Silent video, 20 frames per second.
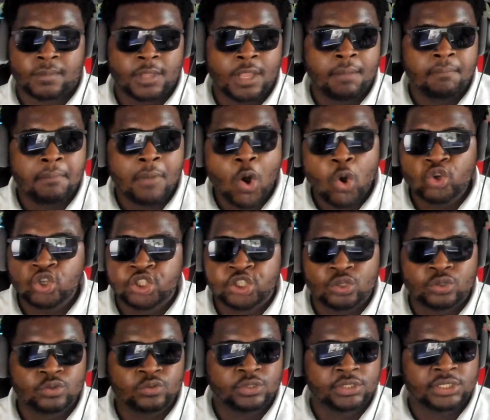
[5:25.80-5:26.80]

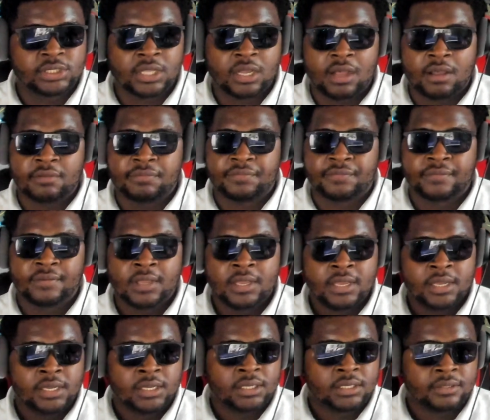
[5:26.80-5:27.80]
emotional stuff,
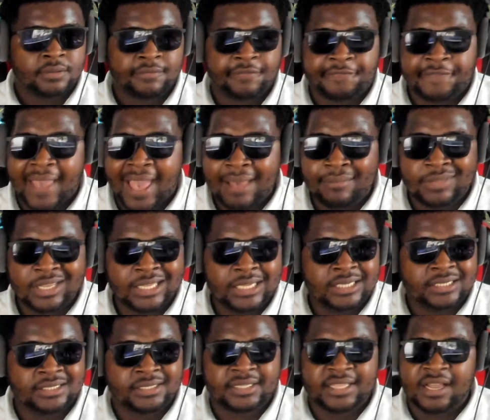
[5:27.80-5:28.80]

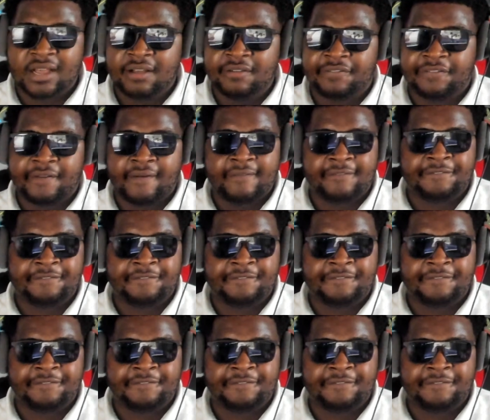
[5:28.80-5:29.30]
family stuff,